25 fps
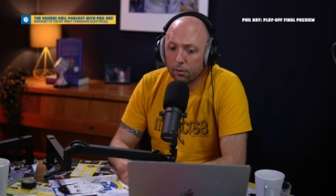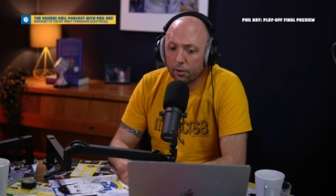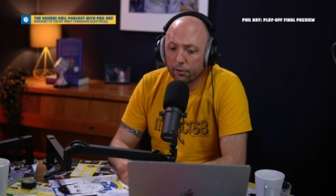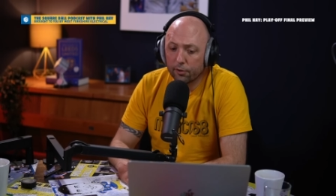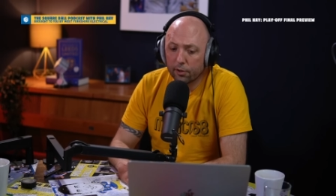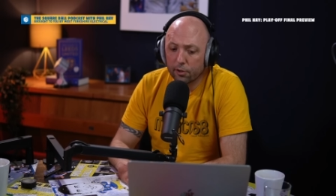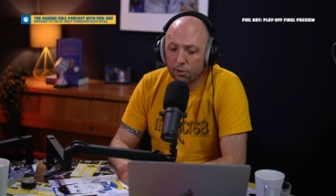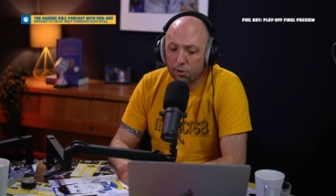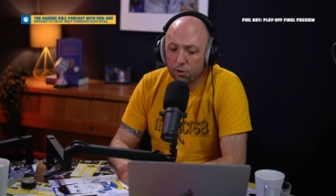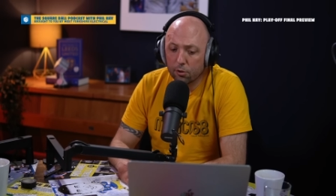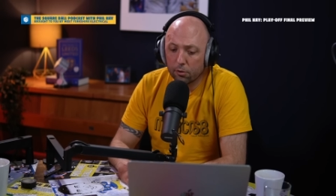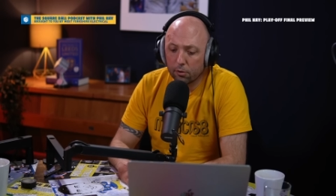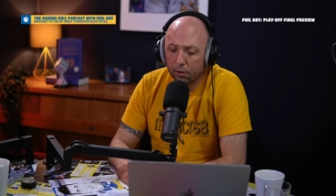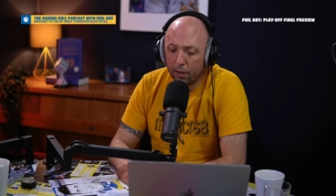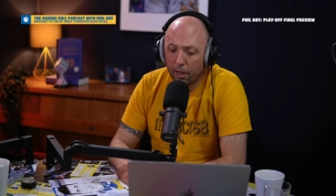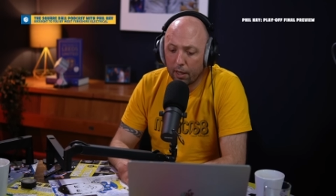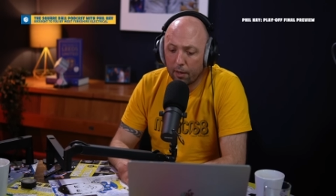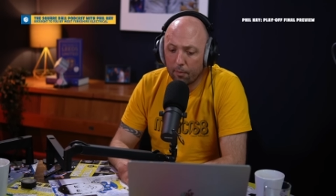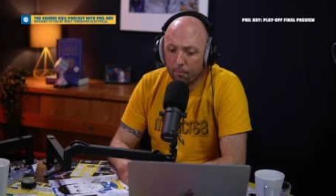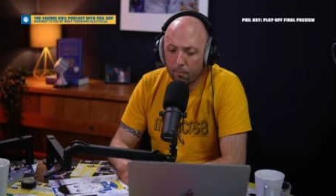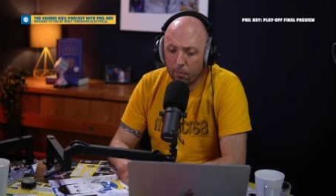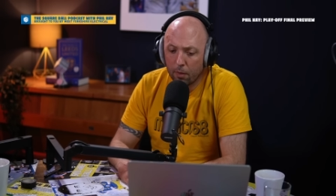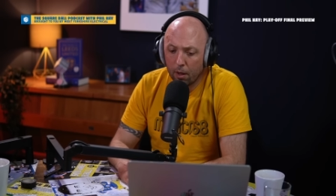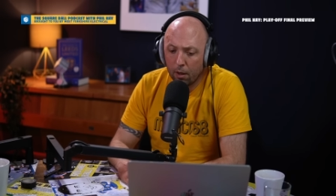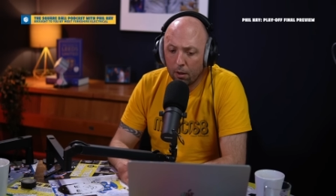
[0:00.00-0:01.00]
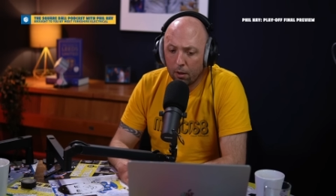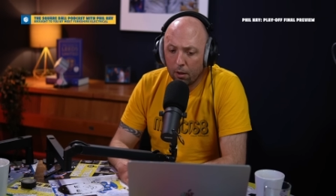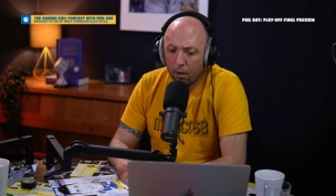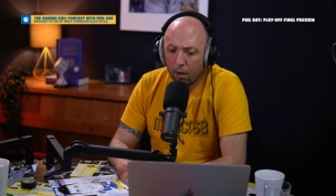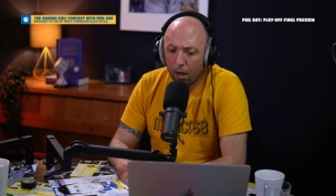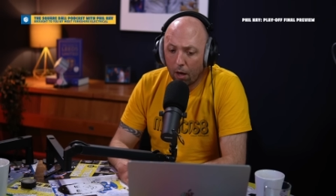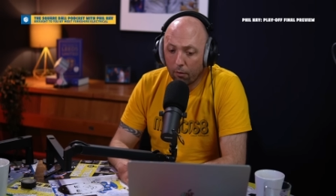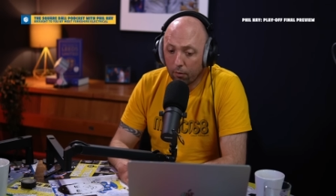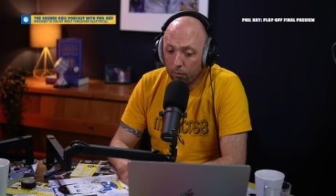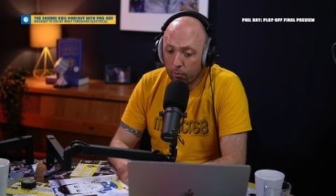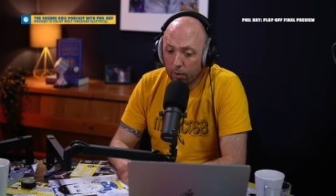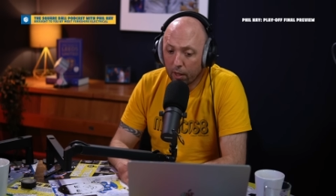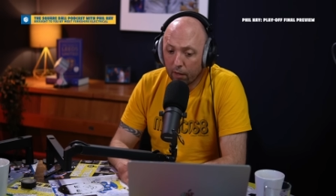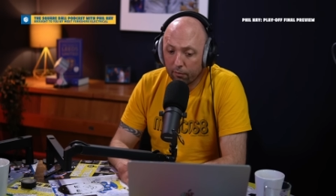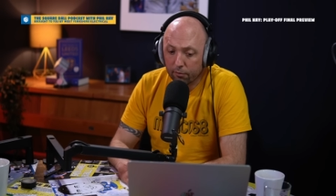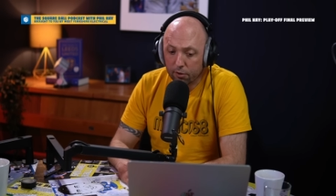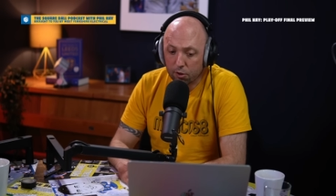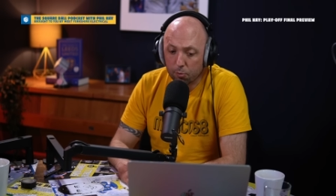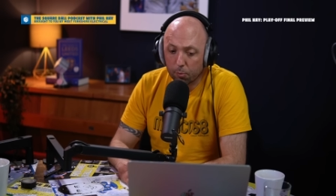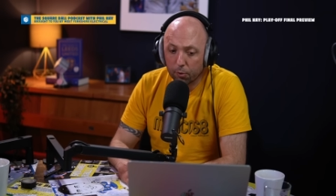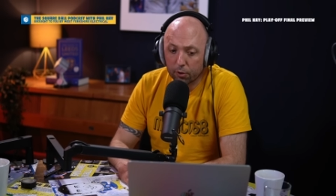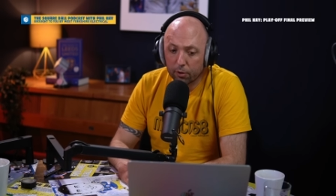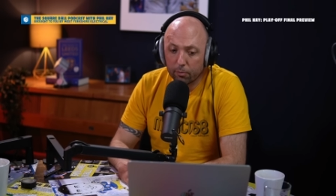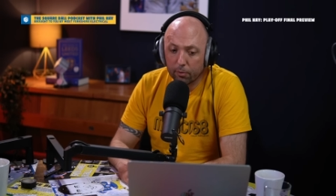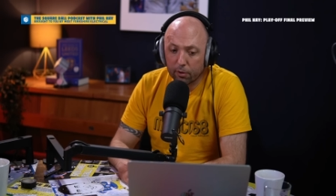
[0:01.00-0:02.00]
I think so. Um, I mean, we haven't
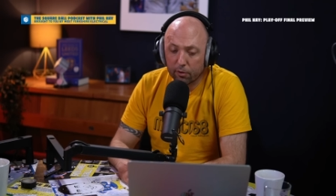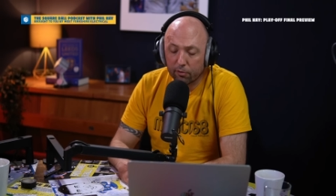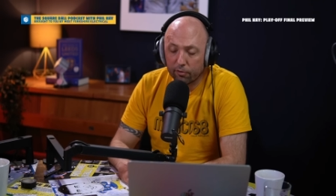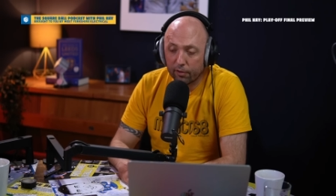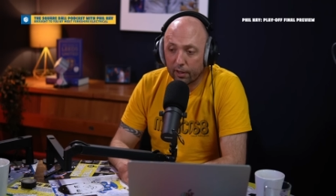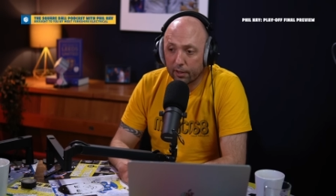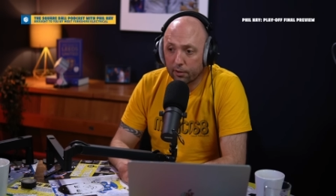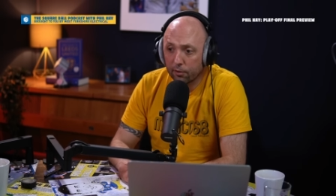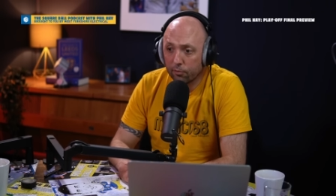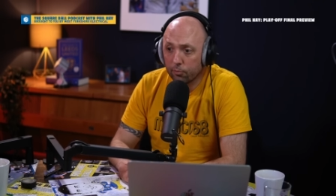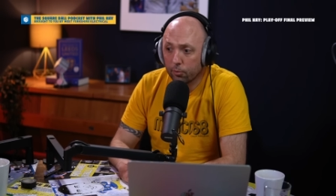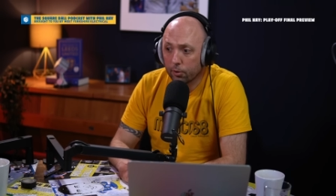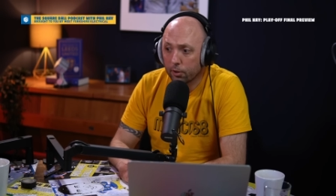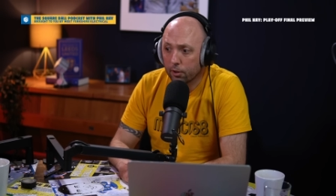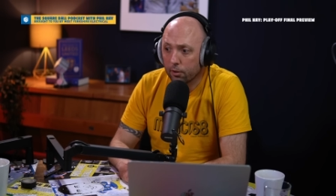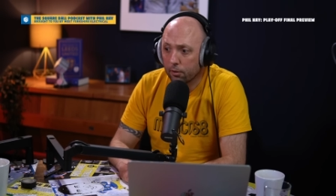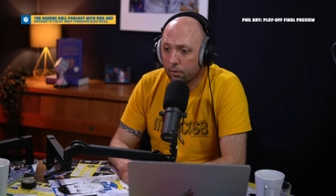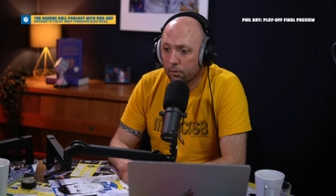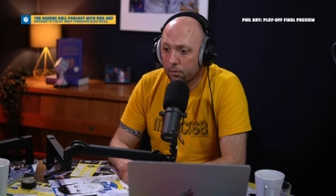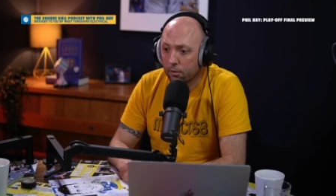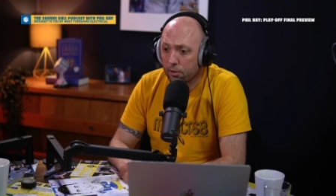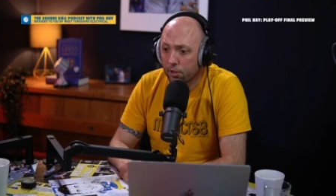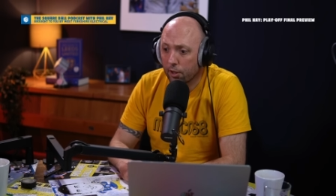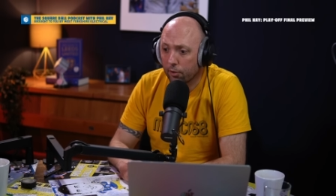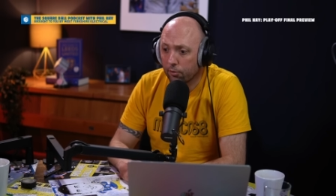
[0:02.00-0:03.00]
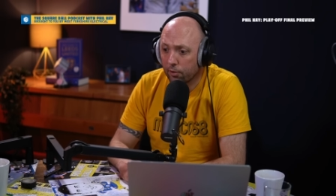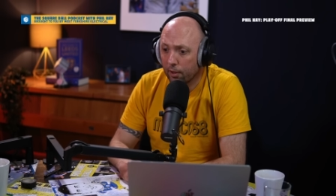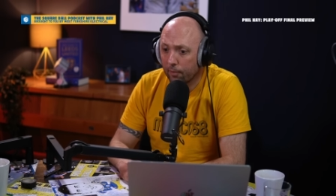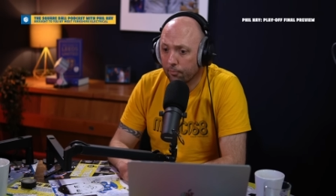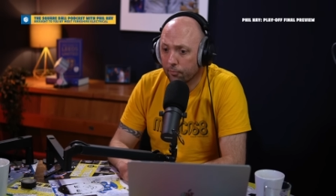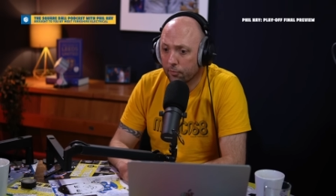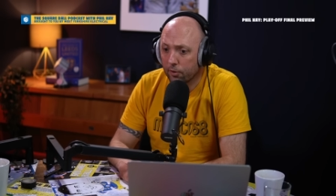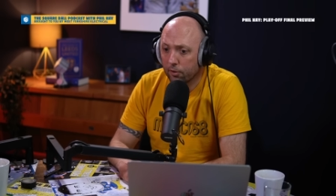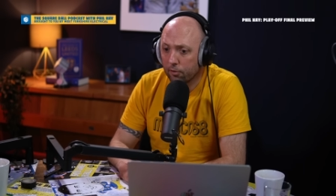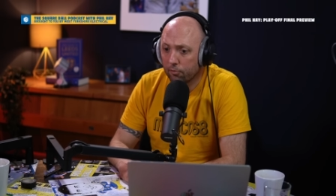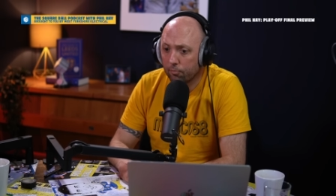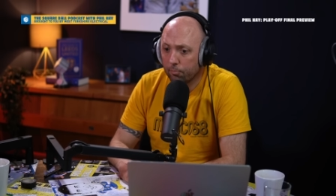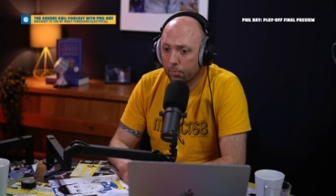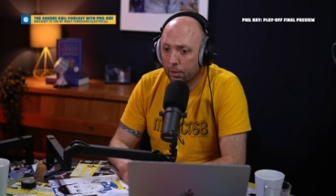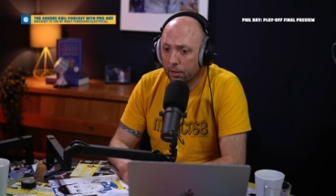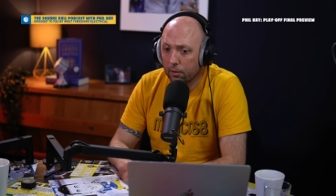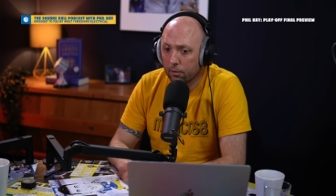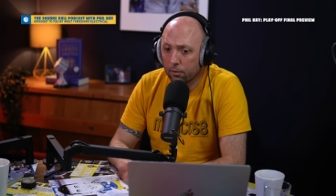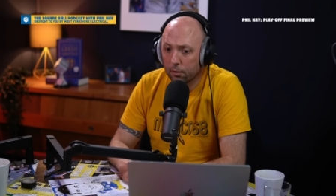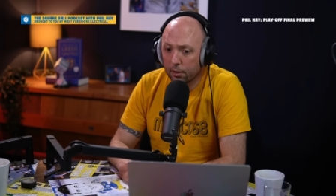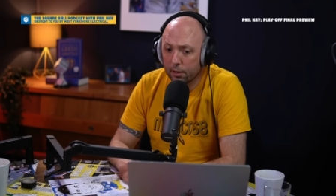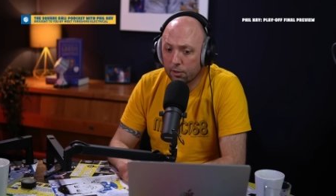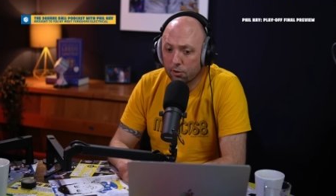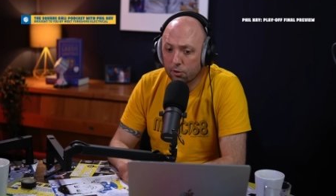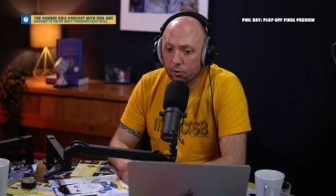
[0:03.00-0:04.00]
spoken about the fact, have we, that Southampton have
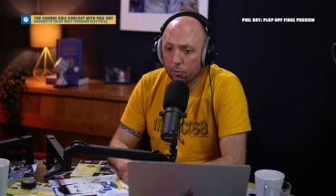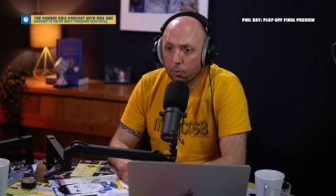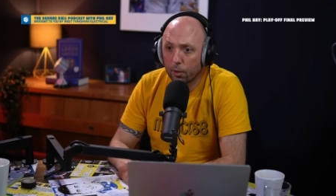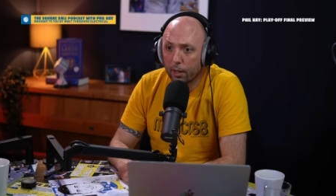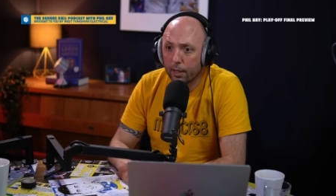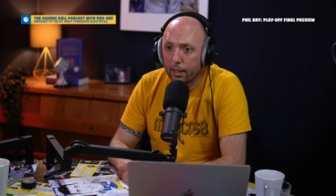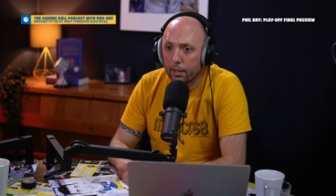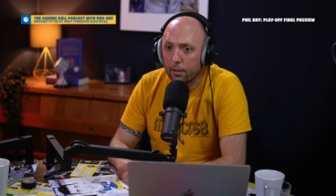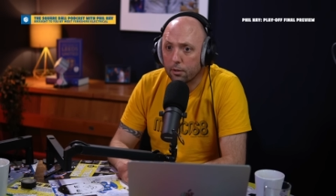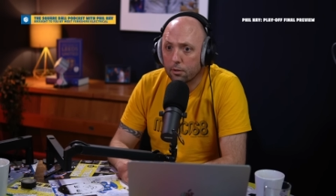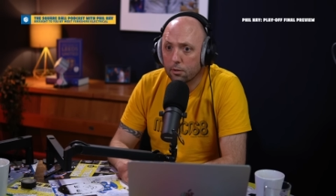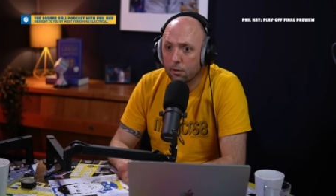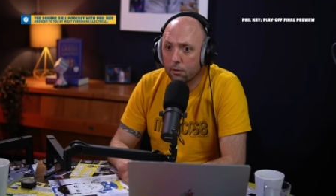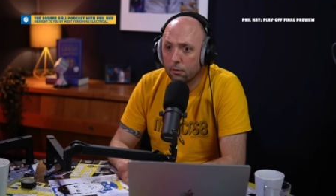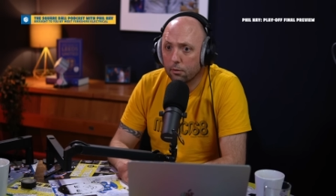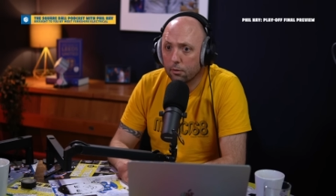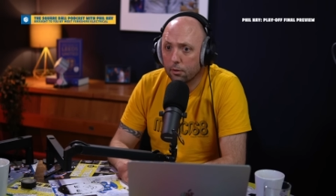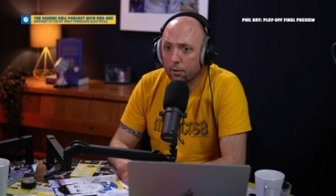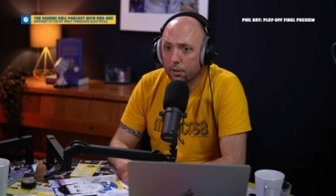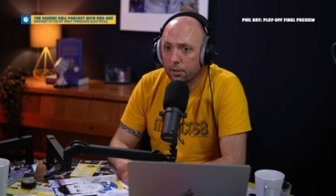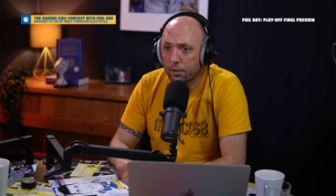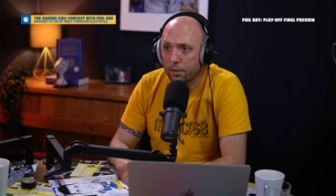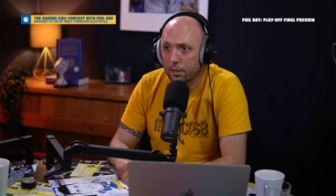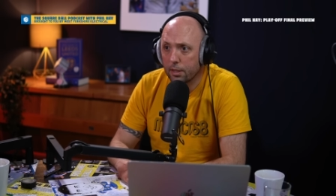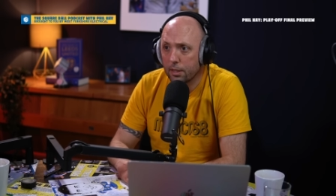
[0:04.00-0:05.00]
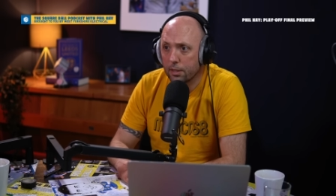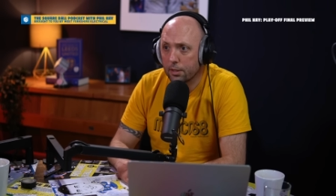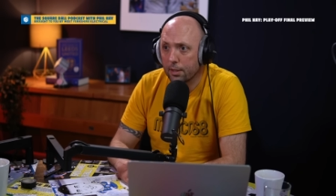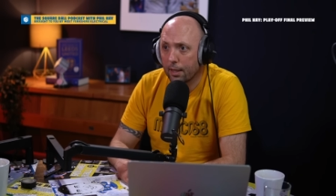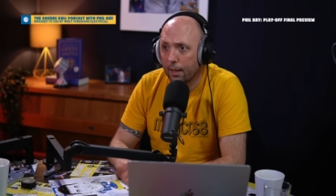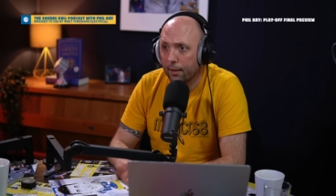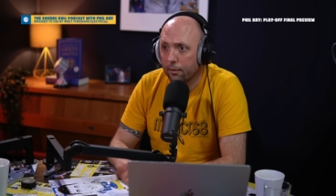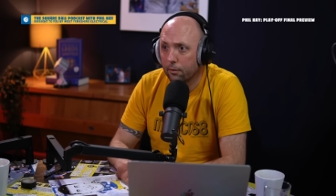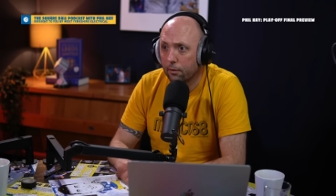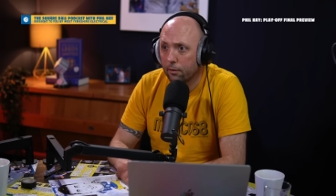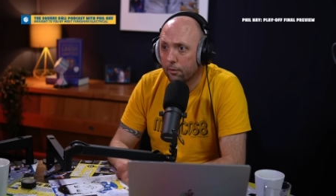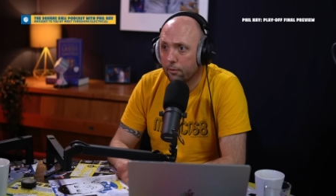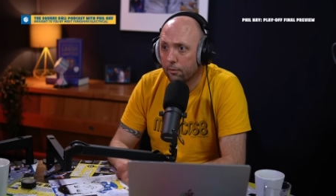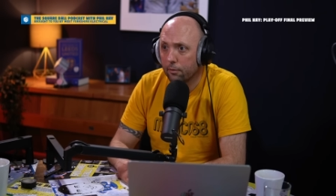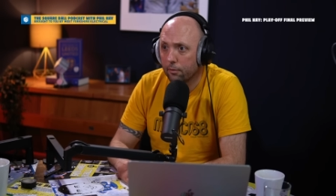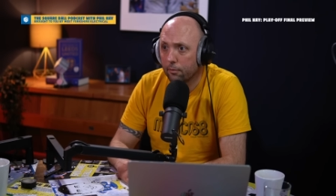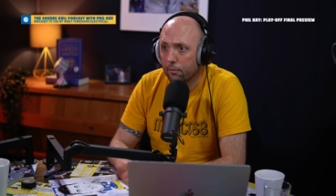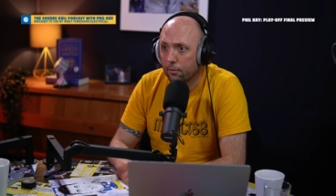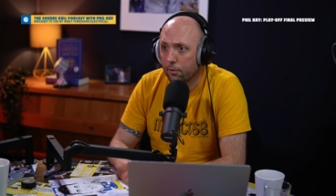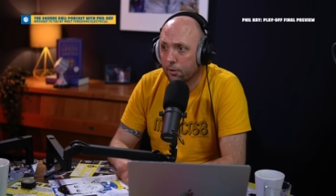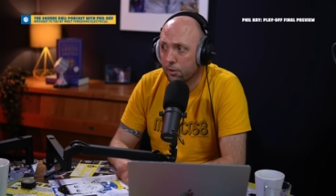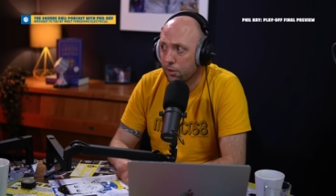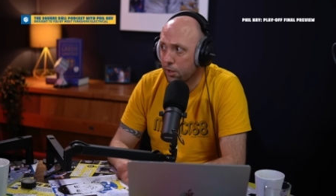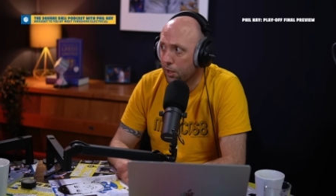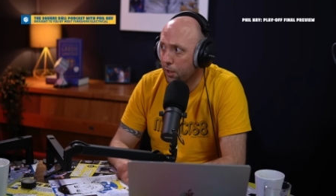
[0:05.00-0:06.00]
beaten Leeds twice this season and nah, I
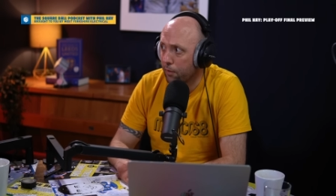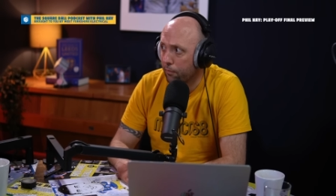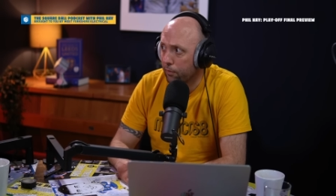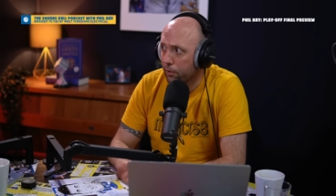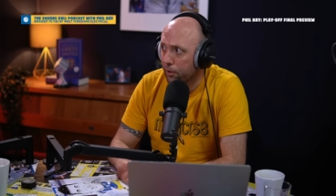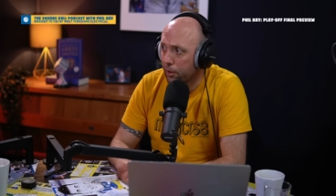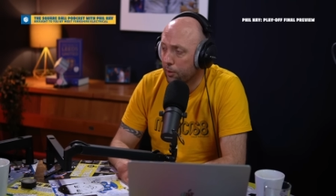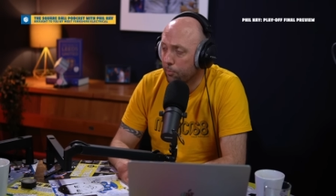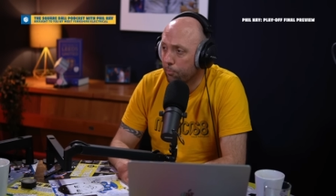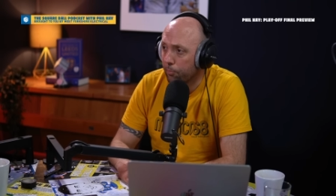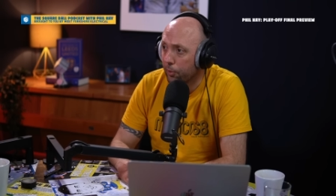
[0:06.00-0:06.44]
don't count deservedly.